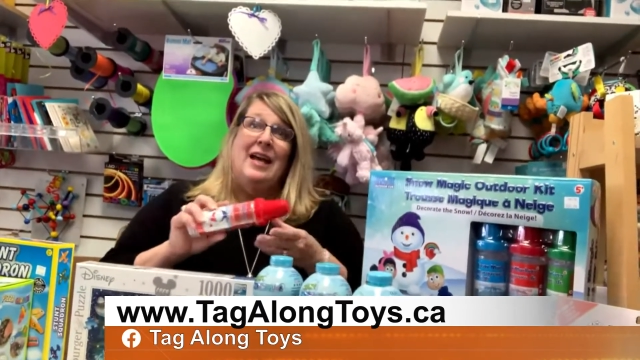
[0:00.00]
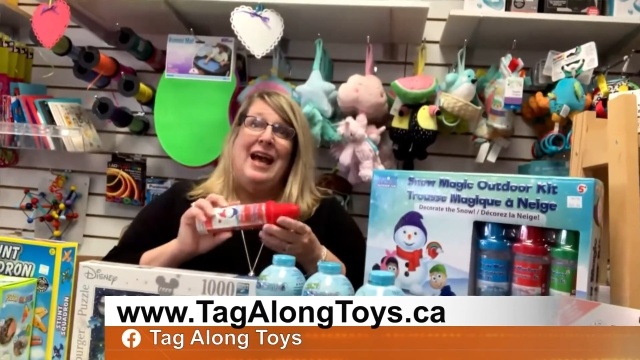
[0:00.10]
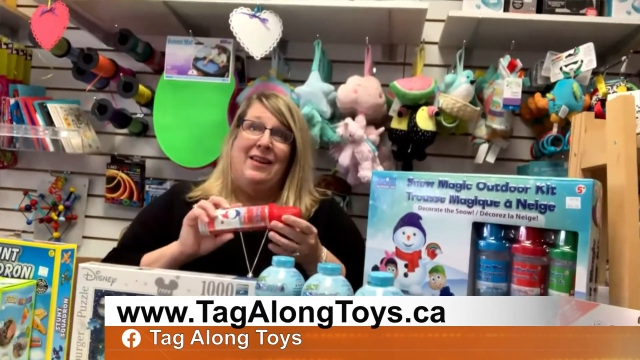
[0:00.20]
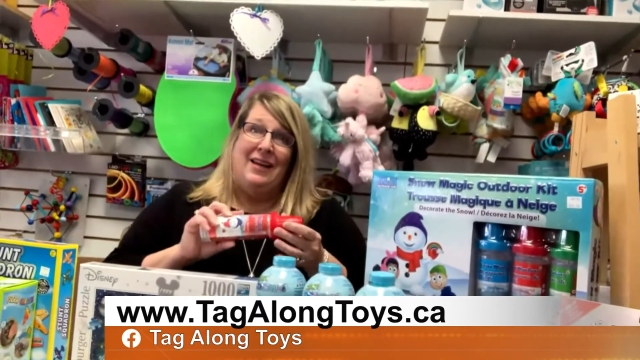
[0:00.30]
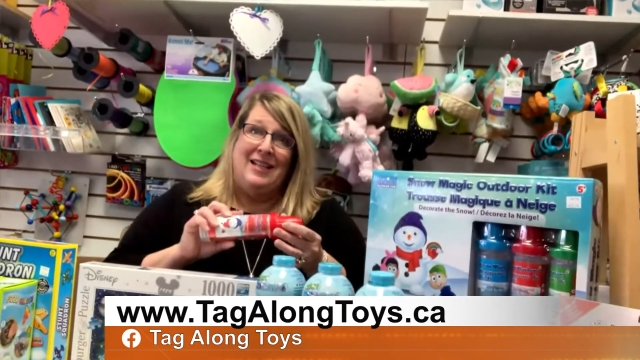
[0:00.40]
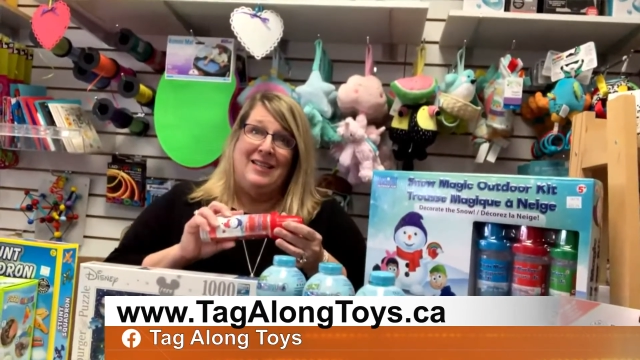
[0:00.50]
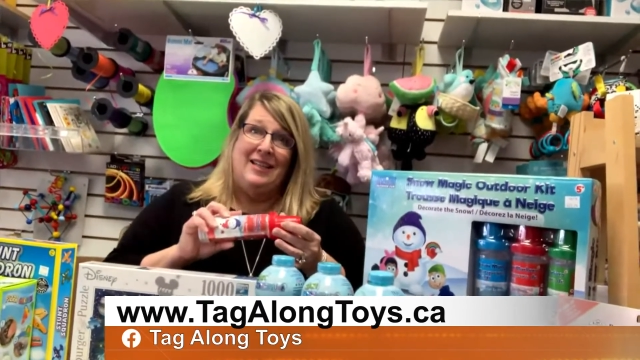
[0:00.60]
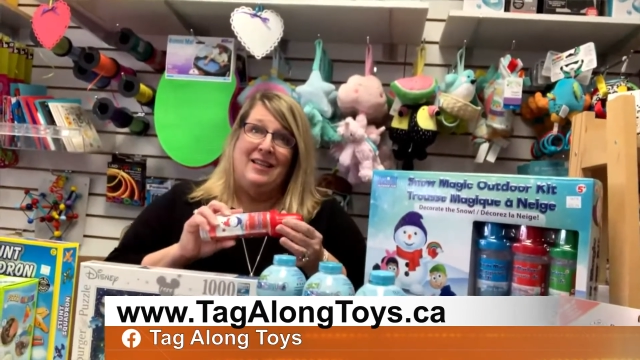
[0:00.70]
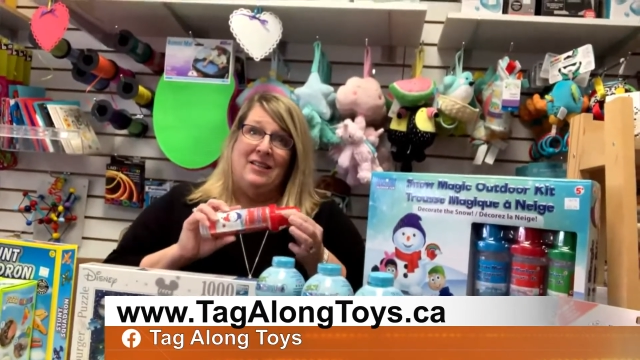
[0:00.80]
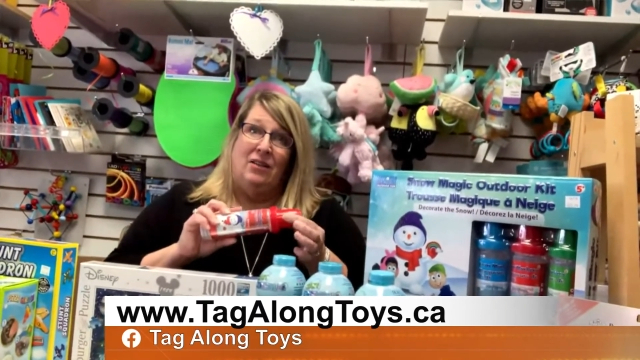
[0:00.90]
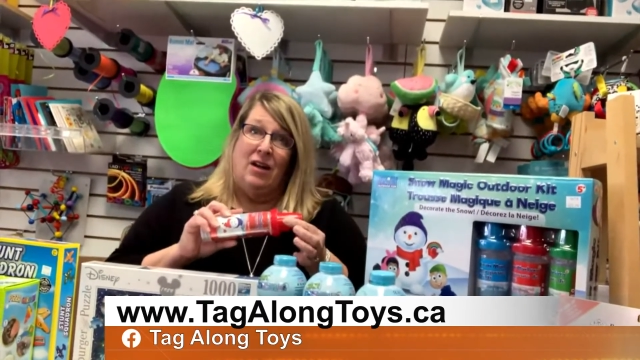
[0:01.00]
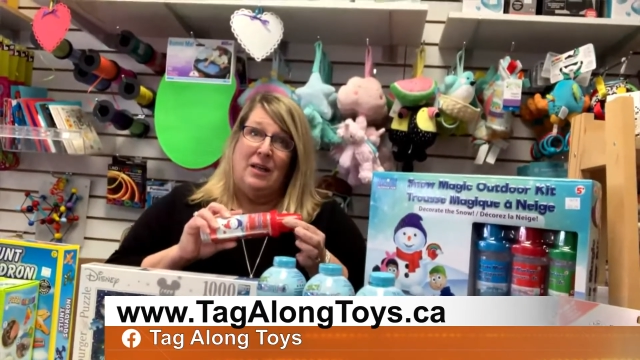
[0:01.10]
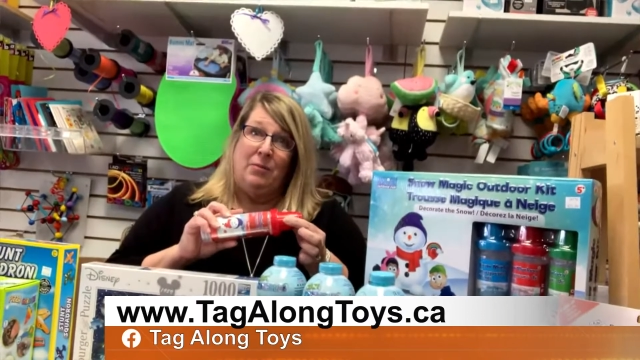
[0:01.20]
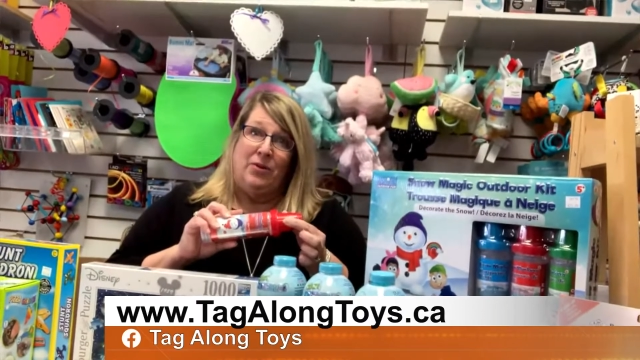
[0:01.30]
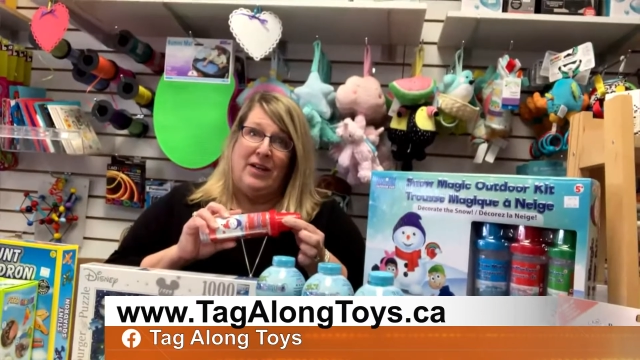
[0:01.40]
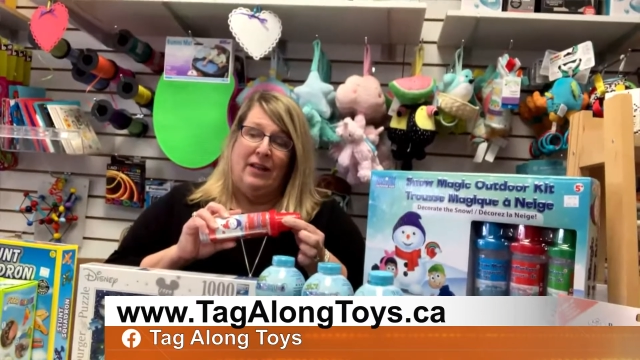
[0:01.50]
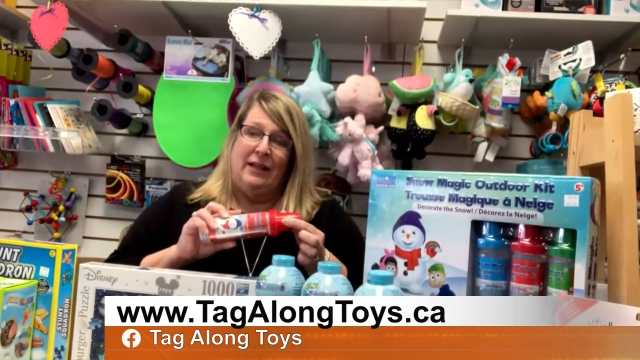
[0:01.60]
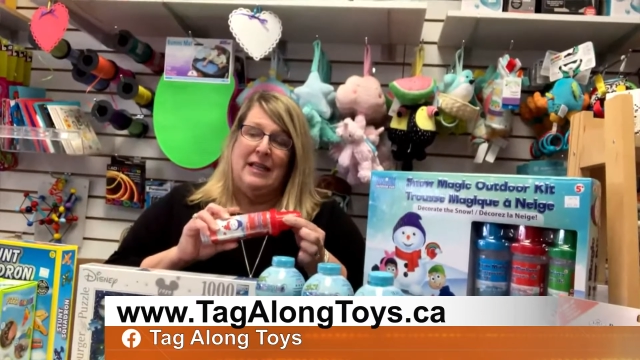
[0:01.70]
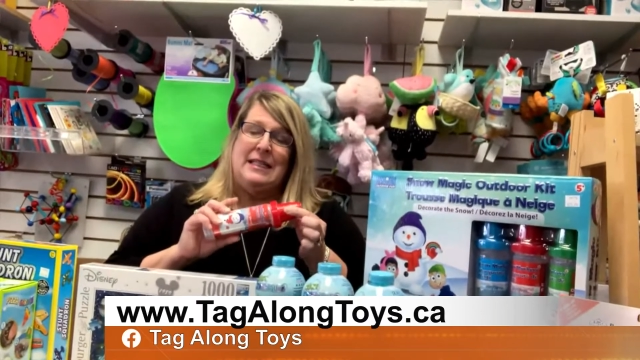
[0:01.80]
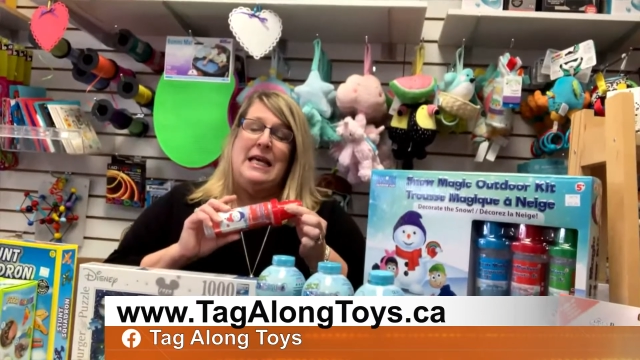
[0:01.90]
And a nice thing is, a lot of people are
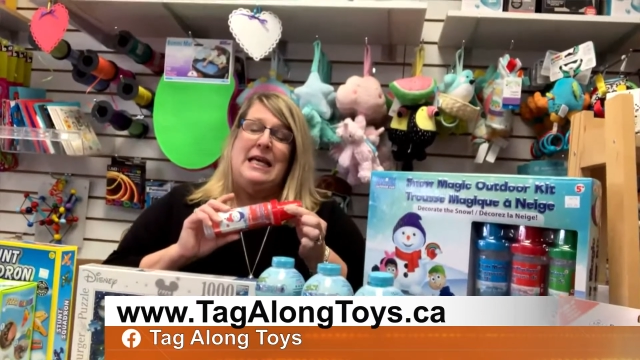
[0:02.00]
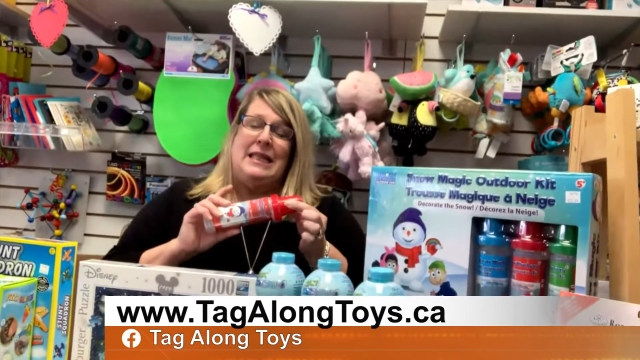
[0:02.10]
telling us